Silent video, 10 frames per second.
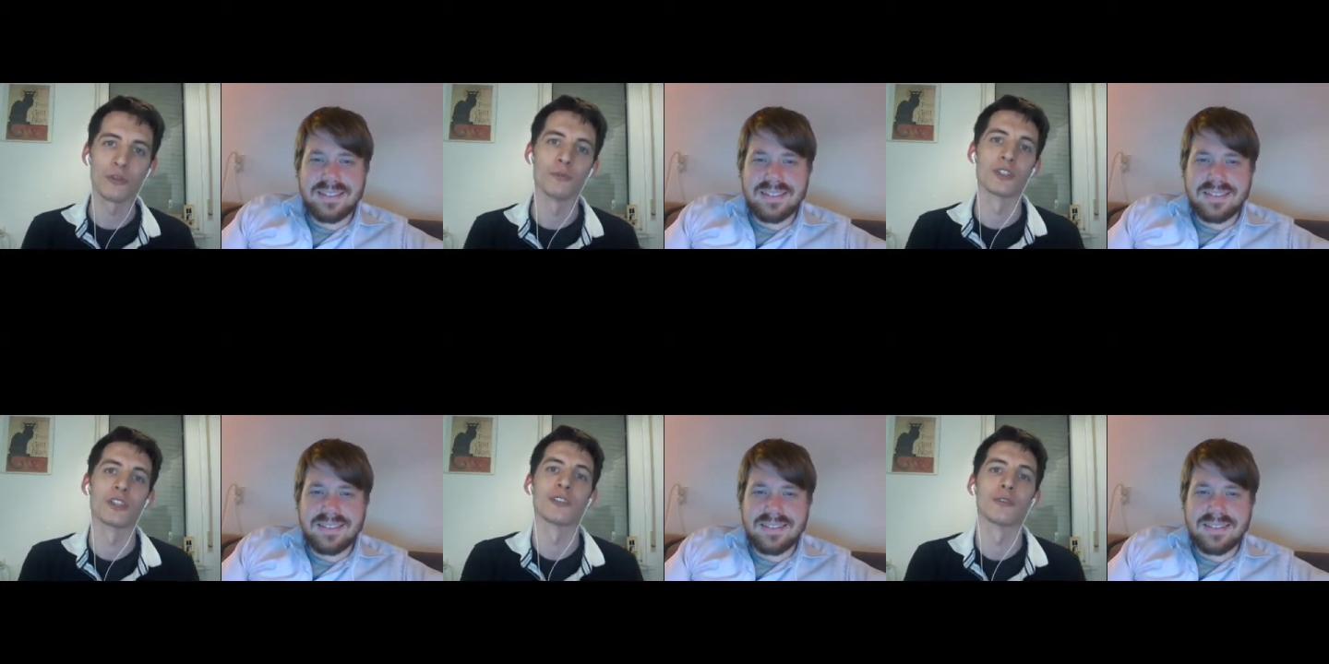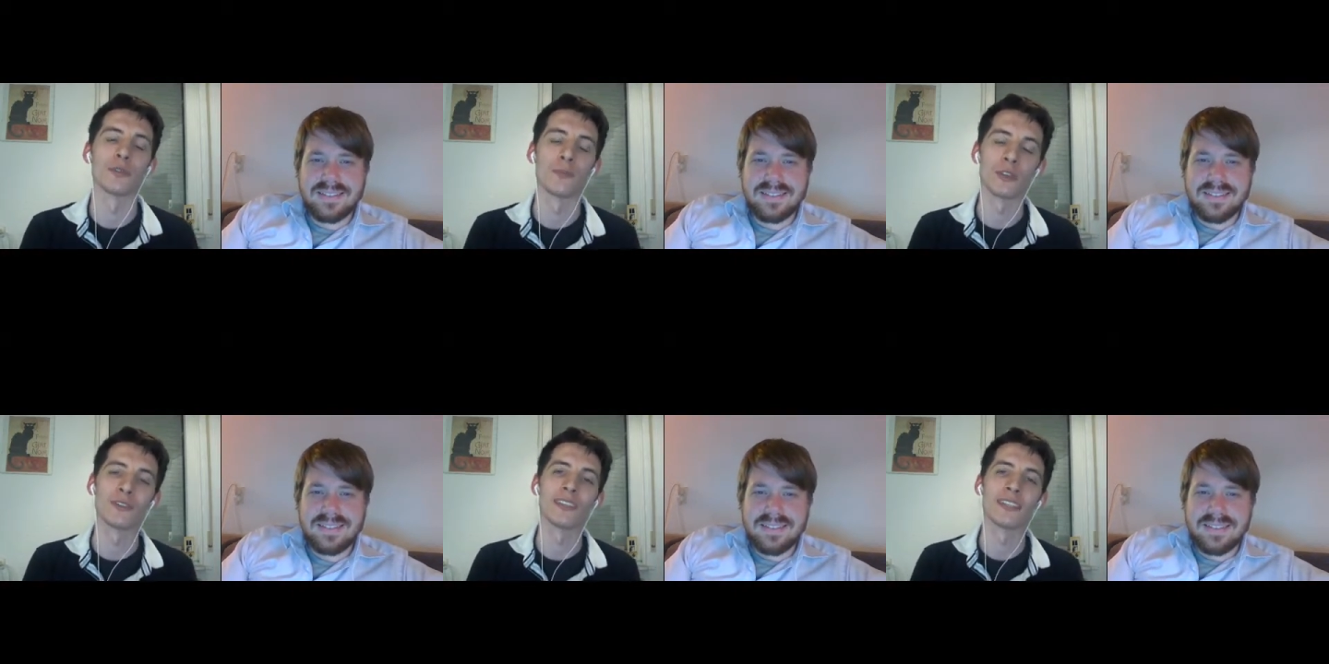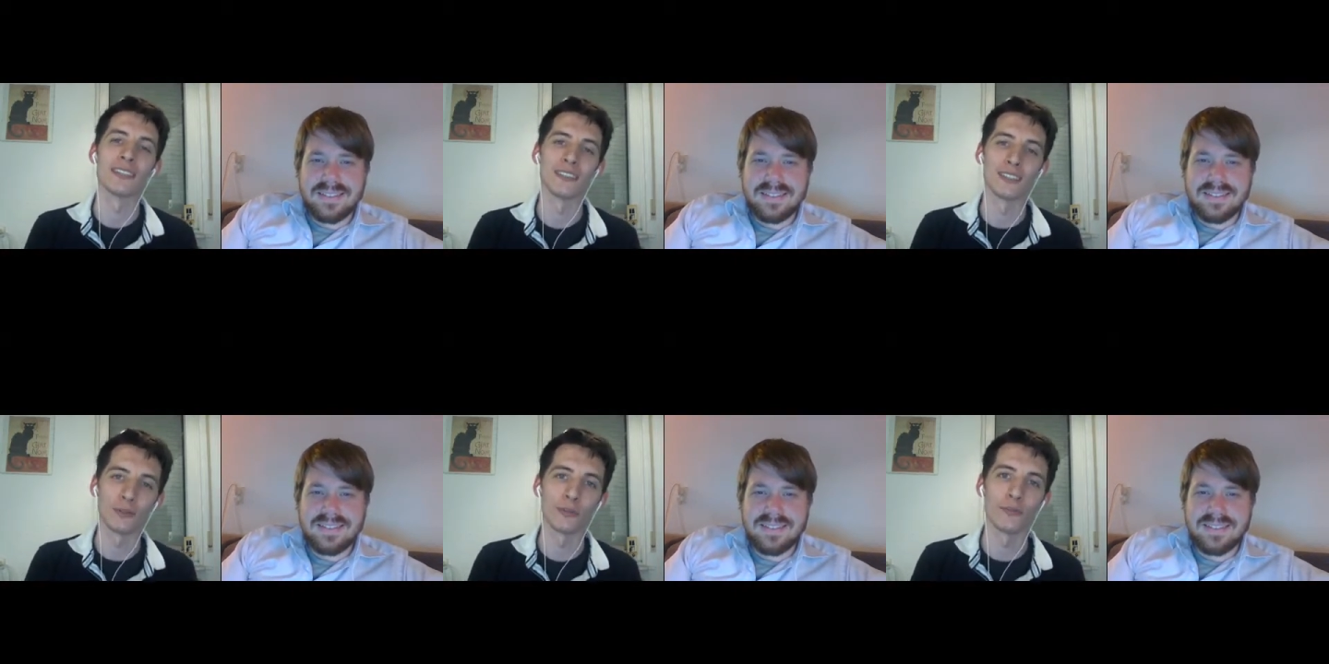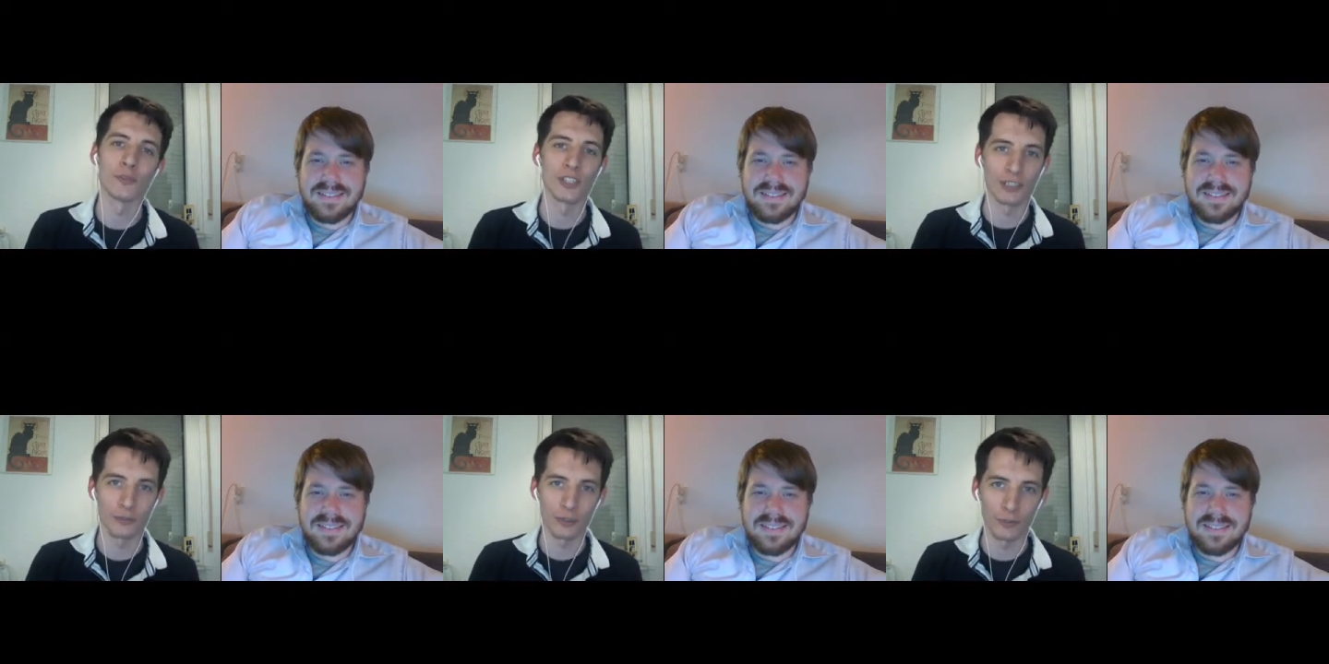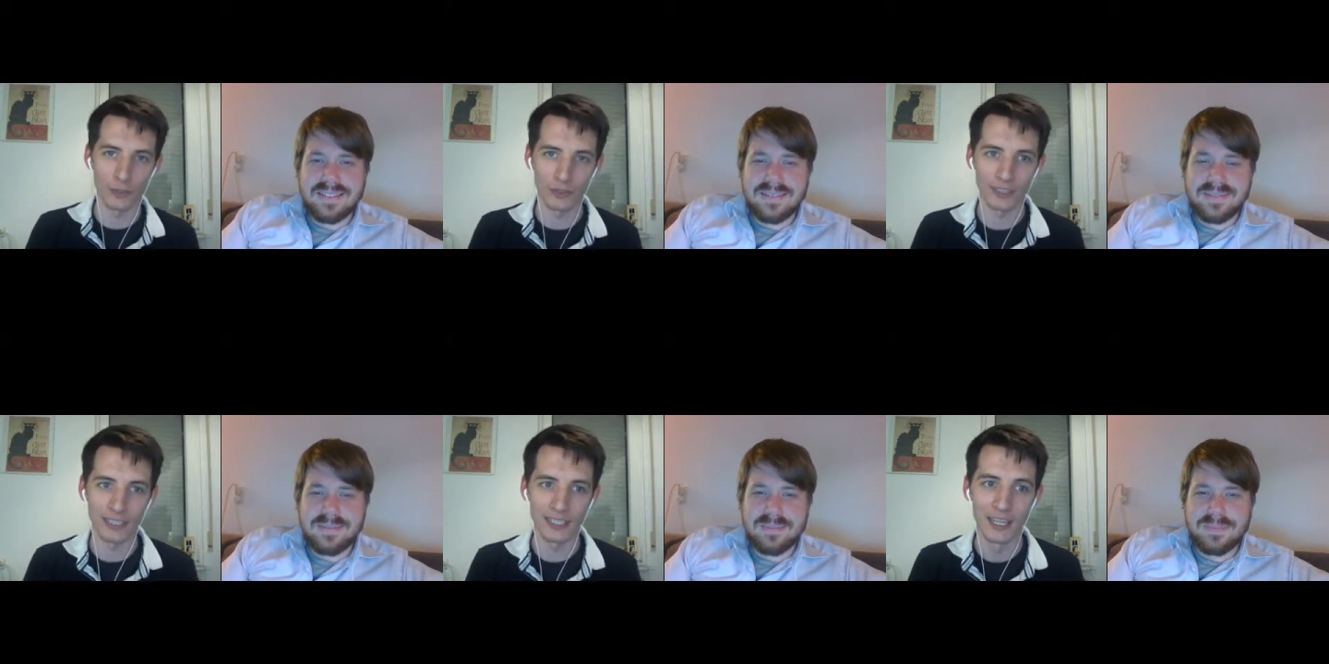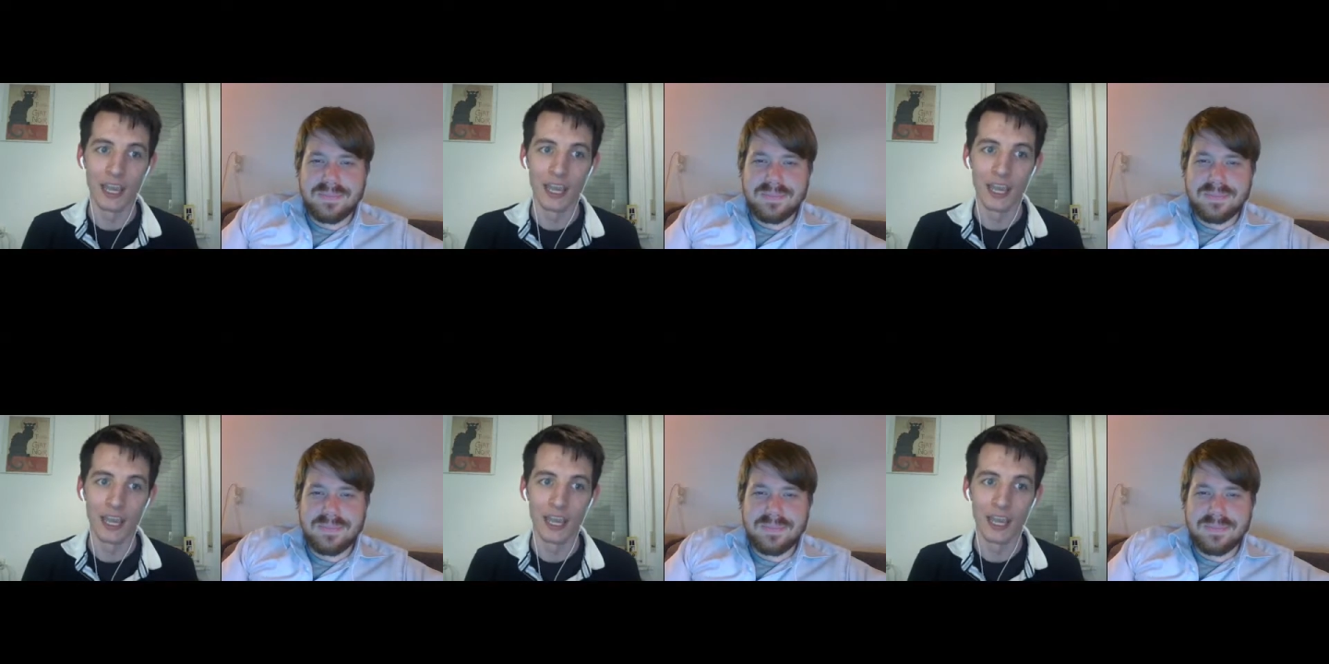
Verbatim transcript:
Speaker 1: the Magento community, to you, the Magento community.